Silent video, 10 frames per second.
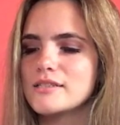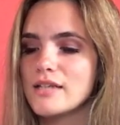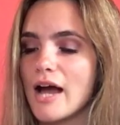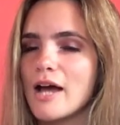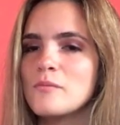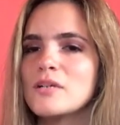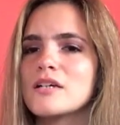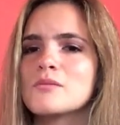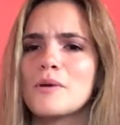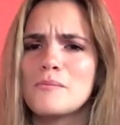sad,
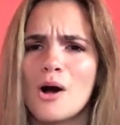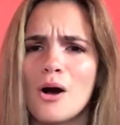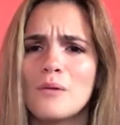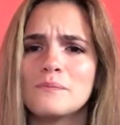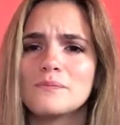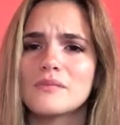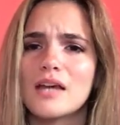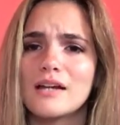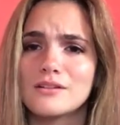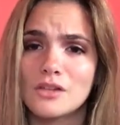because my mom
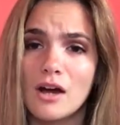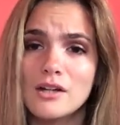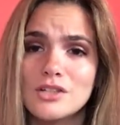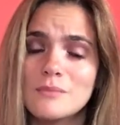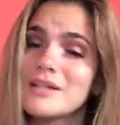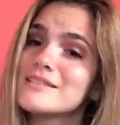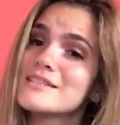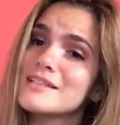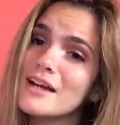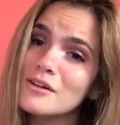kind of thought she might
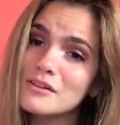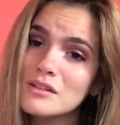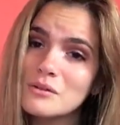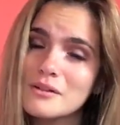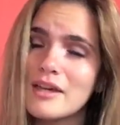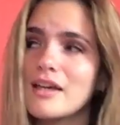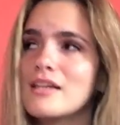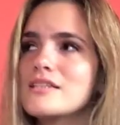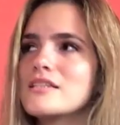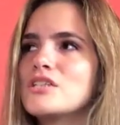scare little
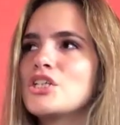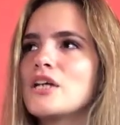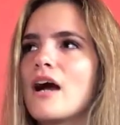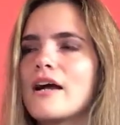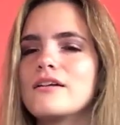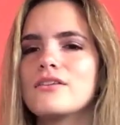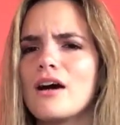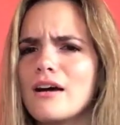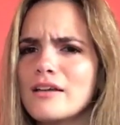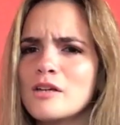kids, and she kind of
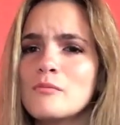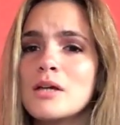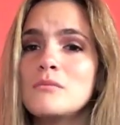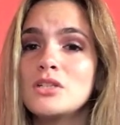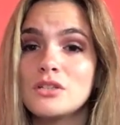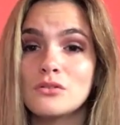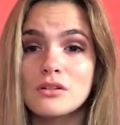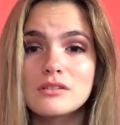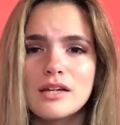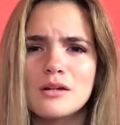thought like maybe she
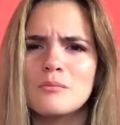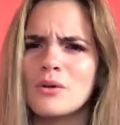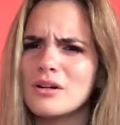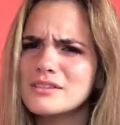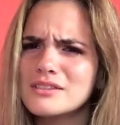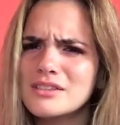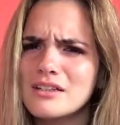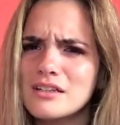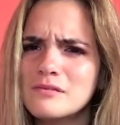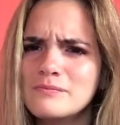looked like a monster.
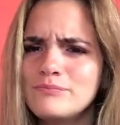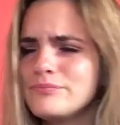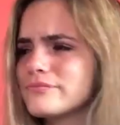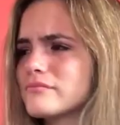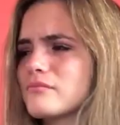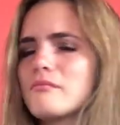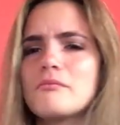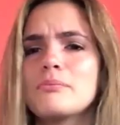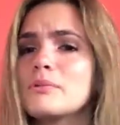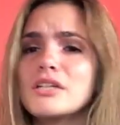
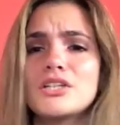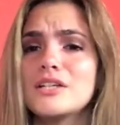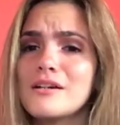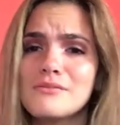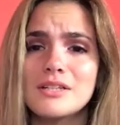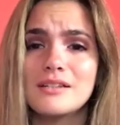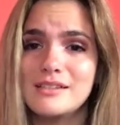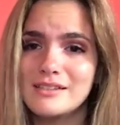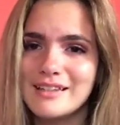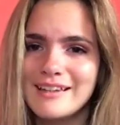But she
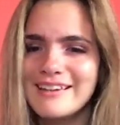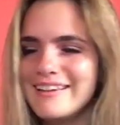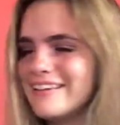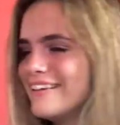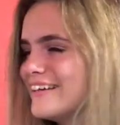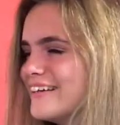definitely did.